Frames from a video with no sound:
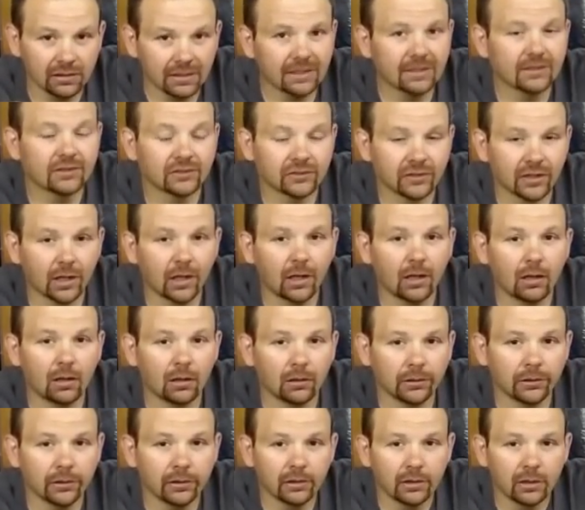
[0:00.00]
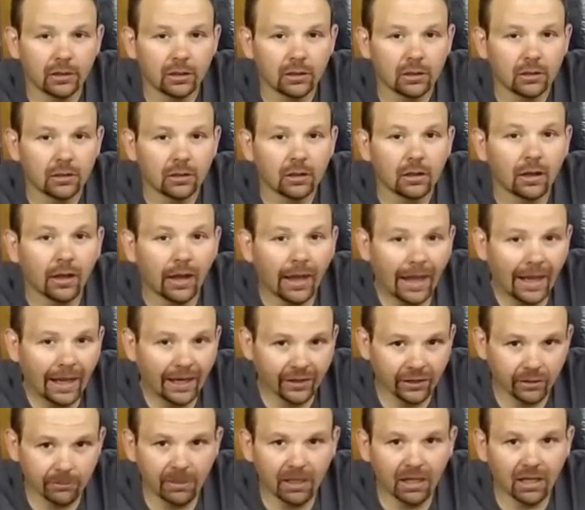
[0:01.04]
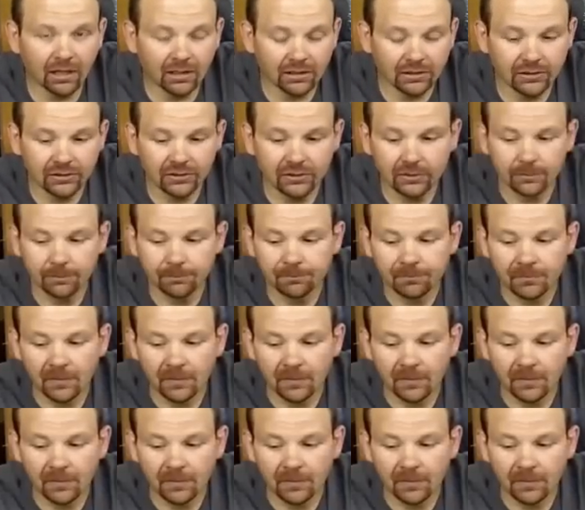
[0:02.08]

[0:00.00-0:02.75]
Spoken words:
installed out of the box.